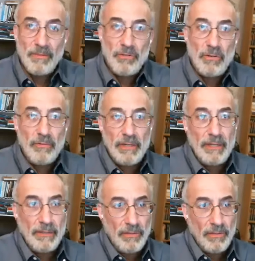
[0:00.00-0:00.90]
for sure it
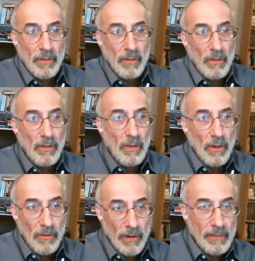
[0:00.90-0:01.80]
is.
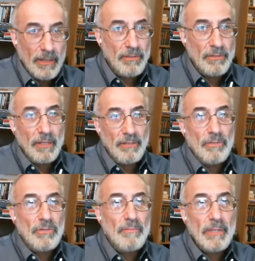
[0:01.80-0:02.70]
All right, let's let's
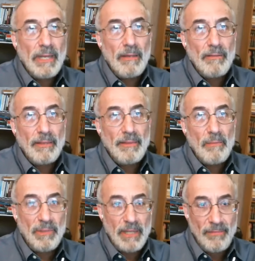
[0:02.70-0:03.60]
assume now that
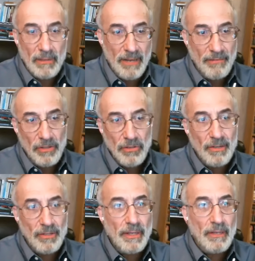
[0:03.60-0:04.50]
they believe in life
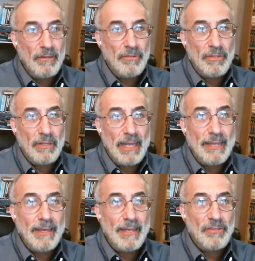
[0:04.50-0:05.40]
insurance. They
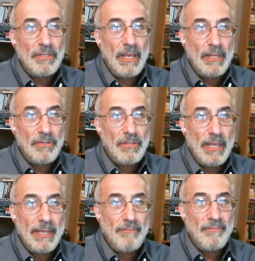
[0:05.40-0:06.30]
understand that it's it's
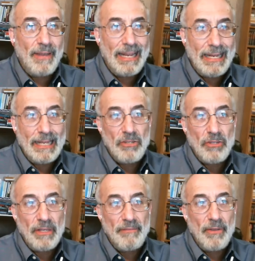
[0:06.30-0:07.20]
a
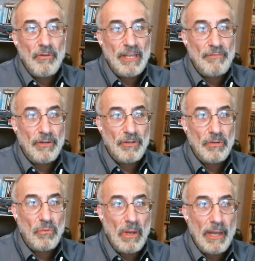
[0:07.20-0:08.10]
financially very
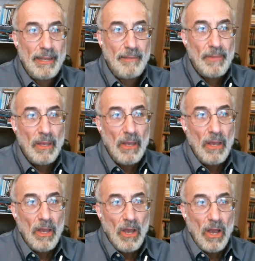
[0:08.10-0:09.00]
efficient way
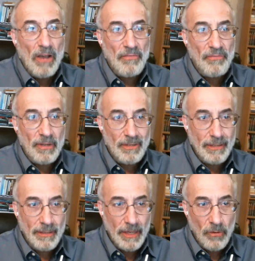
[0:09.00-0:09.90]
of
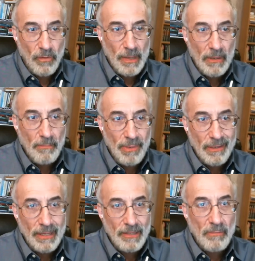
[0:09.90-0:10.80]
funding the agreement.
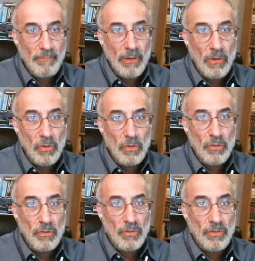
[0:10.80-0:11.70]
But let's
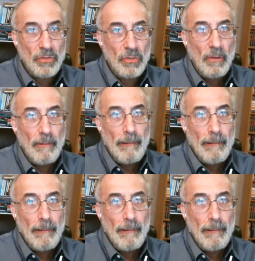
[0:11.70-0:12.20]
suppose